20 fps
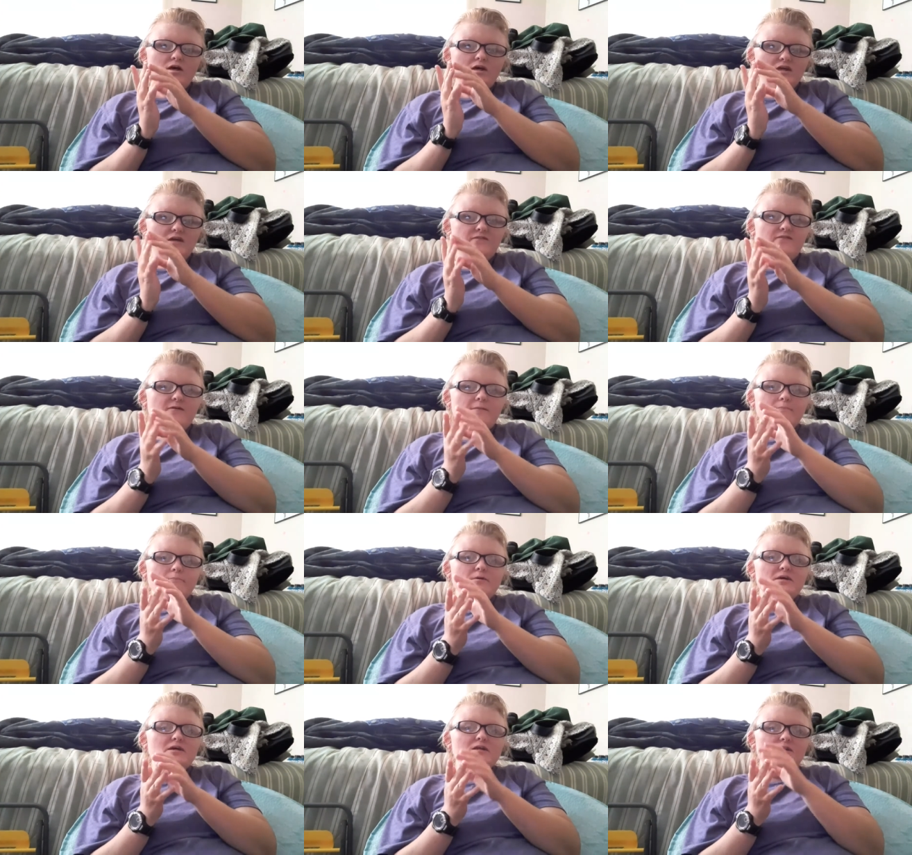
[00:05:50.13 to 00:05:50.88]

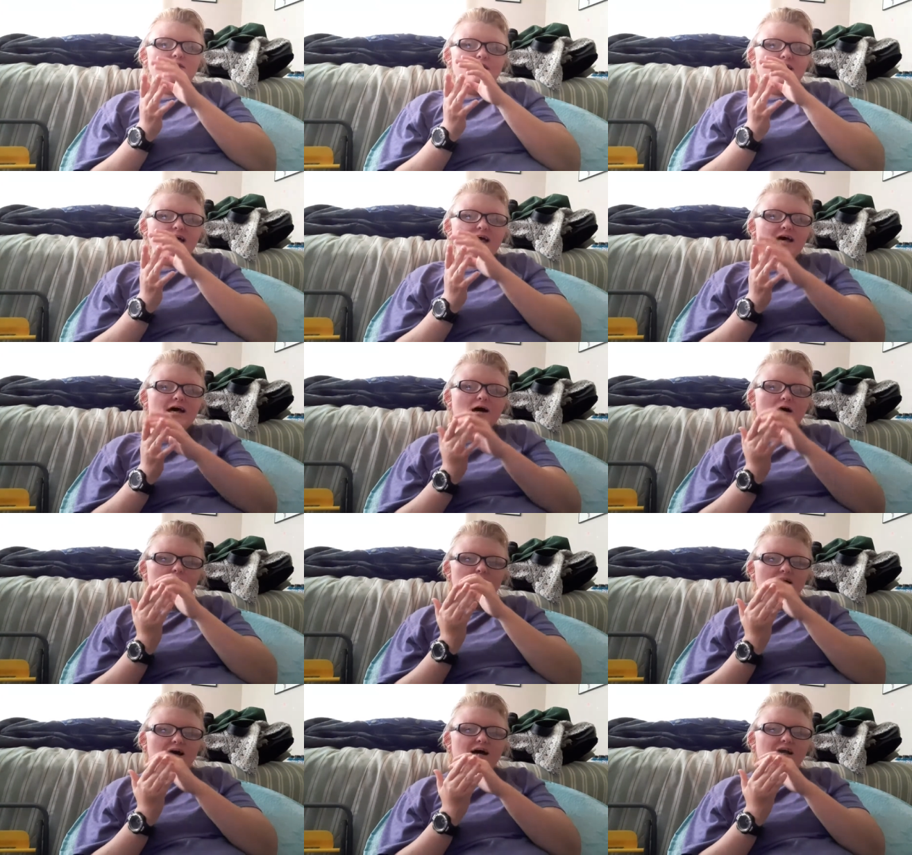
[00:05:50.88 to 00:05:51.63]
even beating the
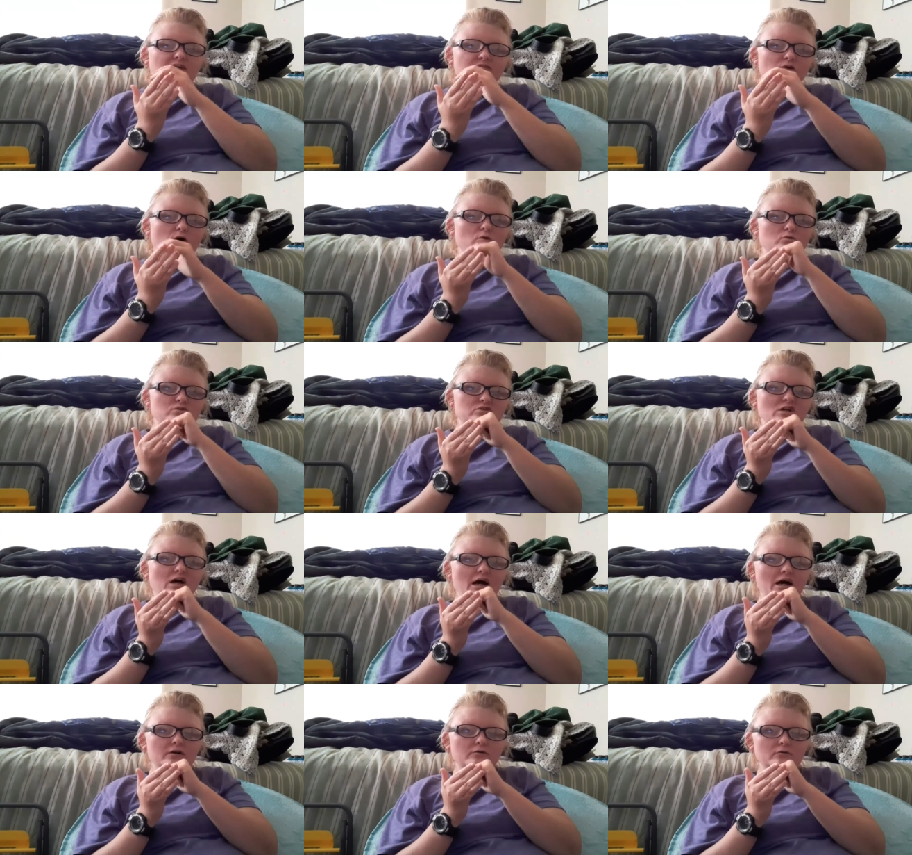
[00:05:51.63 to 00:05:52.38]
hell out of
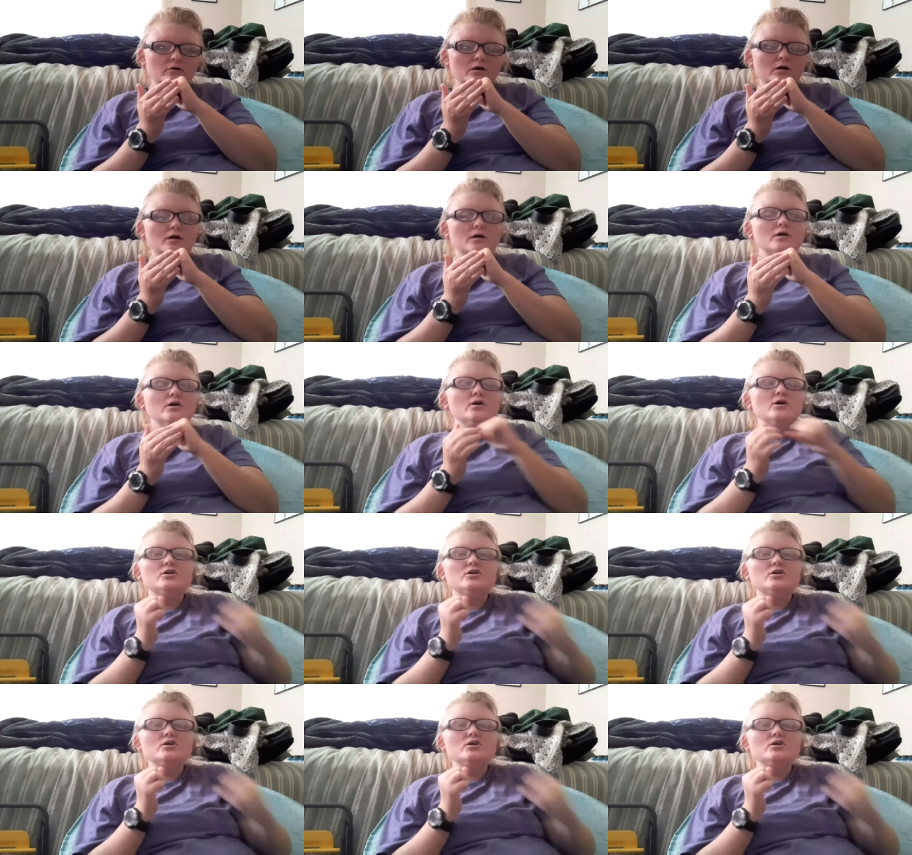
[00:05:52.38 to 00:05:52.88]
Osira.